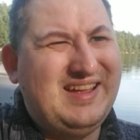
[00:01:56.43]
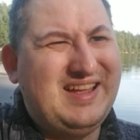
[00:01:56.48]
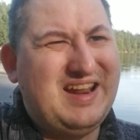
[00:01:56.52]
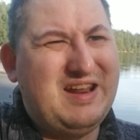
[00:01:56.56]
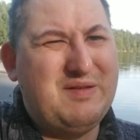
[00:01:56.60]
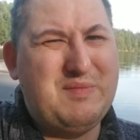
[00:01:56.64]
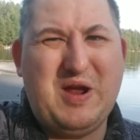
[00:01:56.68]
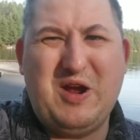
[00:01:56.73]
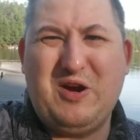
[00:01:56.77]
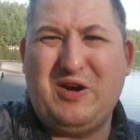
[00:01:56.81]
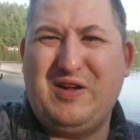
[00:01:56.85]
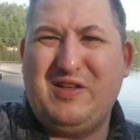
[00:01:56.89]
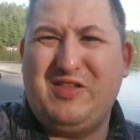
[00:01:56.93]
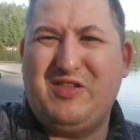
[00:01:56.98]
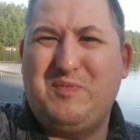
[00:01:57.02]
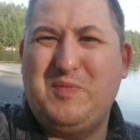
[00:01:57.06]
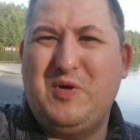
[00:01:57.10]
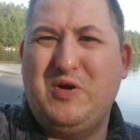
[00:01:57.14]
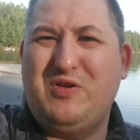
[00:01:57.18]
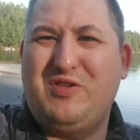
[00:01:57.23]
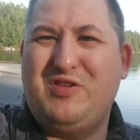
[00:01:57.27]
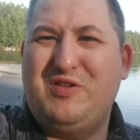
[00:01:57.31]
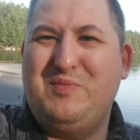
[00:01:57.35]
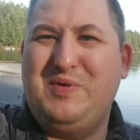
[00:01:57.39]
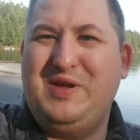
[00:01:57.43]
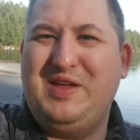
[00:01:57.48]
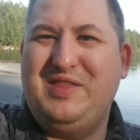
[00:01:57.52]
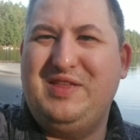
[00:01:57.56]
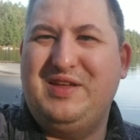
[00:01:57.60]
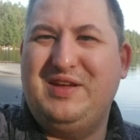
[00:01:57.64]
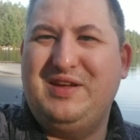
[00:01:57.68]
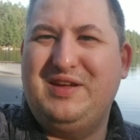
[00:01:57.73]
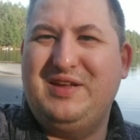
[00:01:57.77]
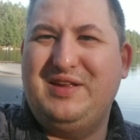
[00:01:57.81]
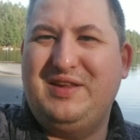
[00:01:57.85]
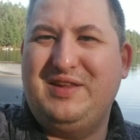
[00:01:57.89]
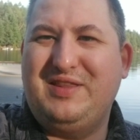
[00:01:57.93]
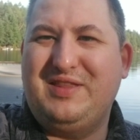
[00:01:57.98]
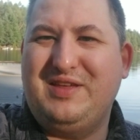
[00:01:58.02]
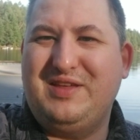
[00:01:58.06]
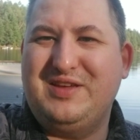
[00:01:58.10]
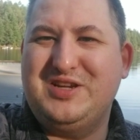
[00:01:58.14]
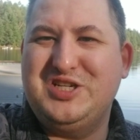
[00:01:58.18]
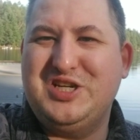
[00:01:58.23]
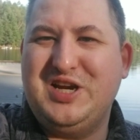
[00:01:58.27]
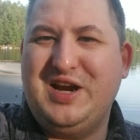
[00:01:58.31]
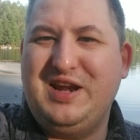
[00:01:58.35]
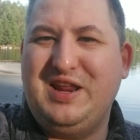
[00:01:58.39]
and America's supposed to be the
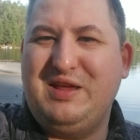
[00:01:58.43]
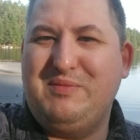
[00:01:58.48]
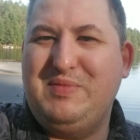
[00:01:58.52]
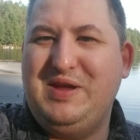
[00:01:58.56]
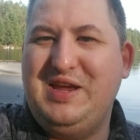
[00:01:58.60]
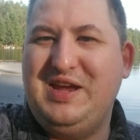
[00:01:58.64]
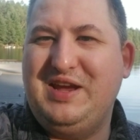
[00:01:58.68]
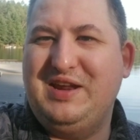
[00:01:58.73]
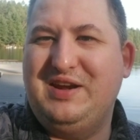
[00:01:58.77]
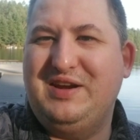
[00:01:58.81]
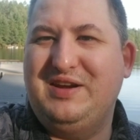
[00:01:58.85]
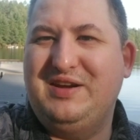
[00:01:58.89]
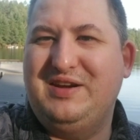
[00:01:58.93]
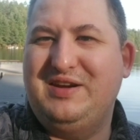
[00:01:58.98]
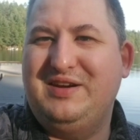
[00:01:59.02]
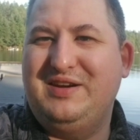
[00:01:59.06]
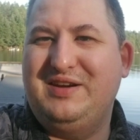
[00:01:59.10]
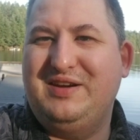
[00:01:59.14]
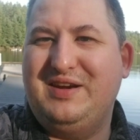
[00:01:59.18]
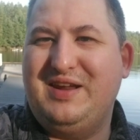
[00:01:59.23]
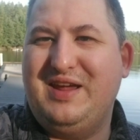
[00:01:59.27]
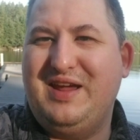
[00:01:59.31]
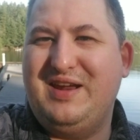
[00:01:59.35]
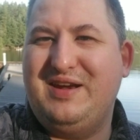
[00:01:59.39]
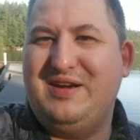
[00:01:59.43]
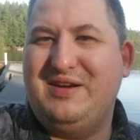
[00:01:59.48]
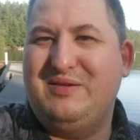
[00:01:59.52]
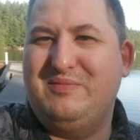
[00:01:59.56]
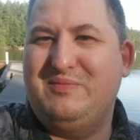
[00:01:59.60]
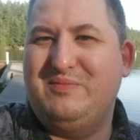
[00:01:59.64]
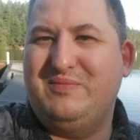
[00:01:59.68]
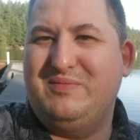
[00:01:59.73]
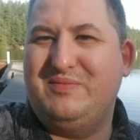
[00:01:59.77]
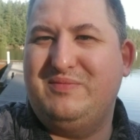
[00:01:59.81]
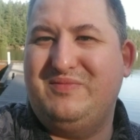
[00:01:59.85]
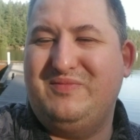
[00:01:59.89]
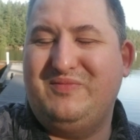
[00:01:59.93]
the shining beacon, and